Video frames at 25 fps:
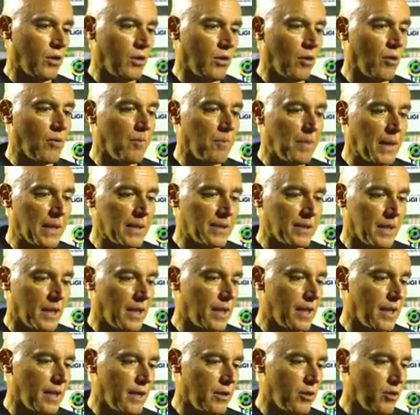
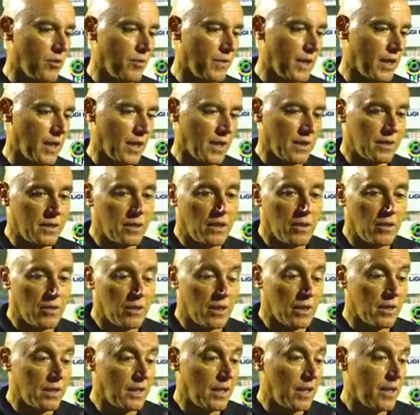completely dominate the
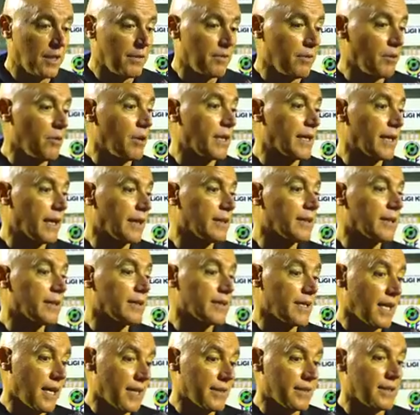other team. We
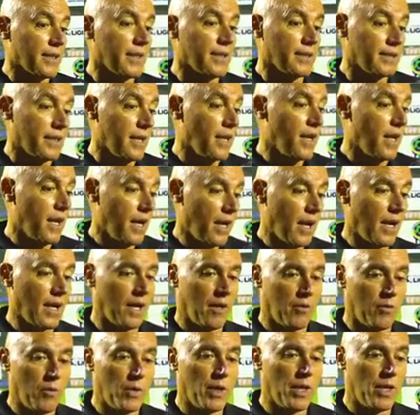created chances.
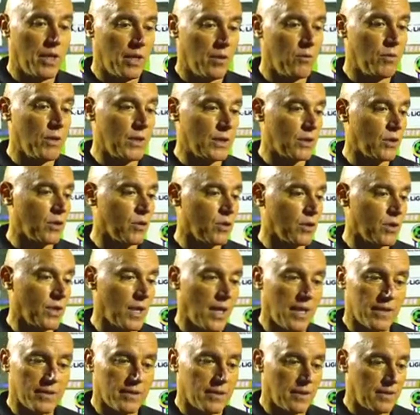And we score
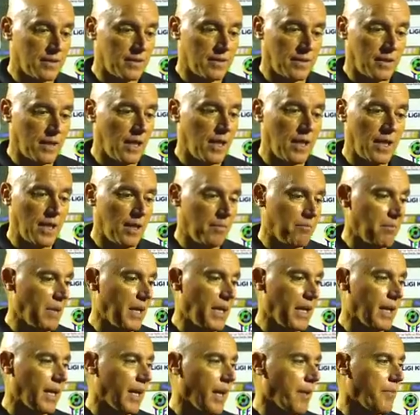chances. Really
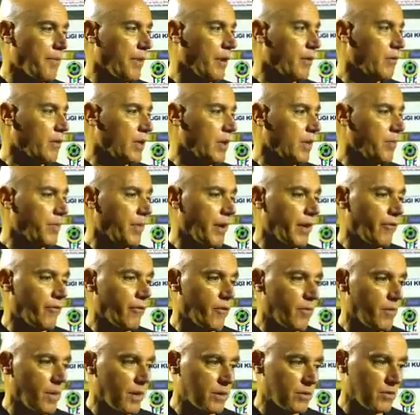very happy with the
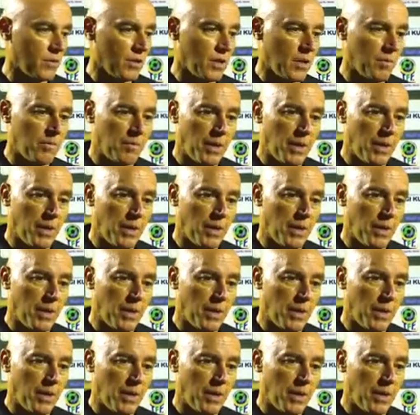performance with the